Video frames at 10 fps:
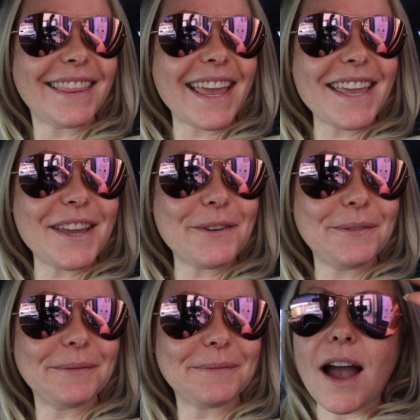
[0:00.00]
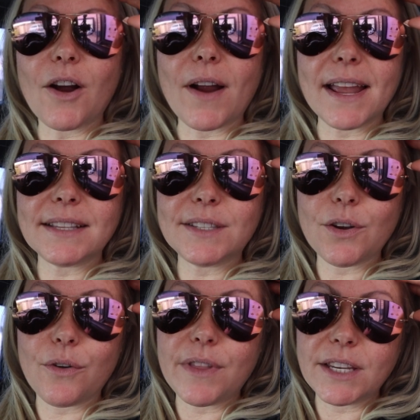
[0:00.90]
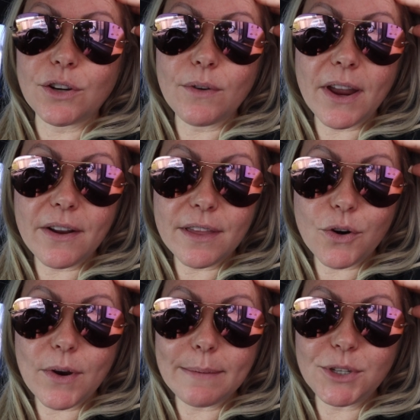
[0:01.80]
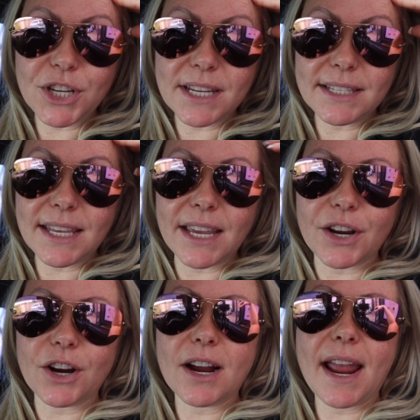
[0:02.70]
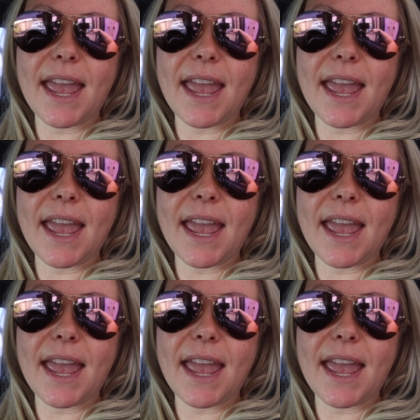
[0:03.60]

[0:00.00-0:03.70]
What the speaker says: Thank you. All right, so they don't carry the cream cheese here,